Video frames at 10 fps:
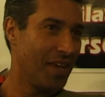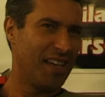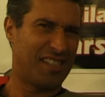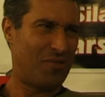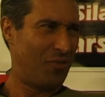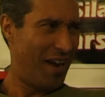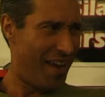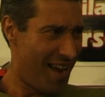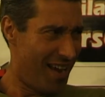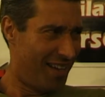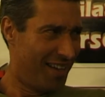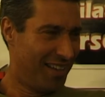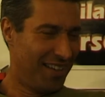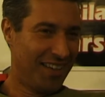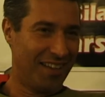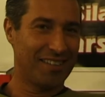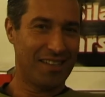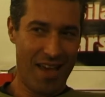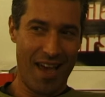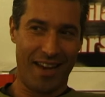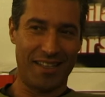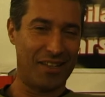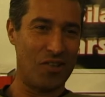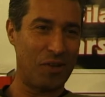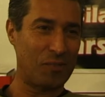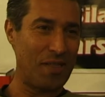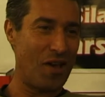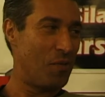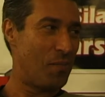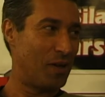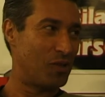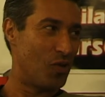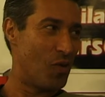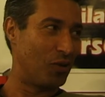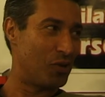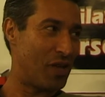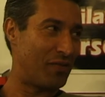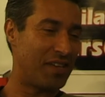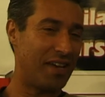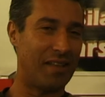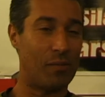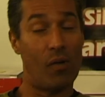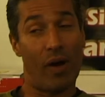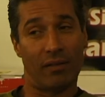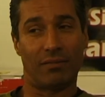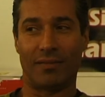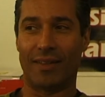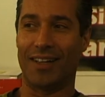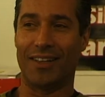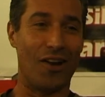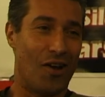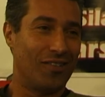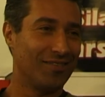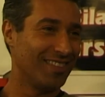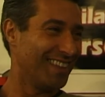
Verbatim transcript: He said, Really? I said, yeah. He said, you must be the only person in the world who's never seen them. I went, well, you know.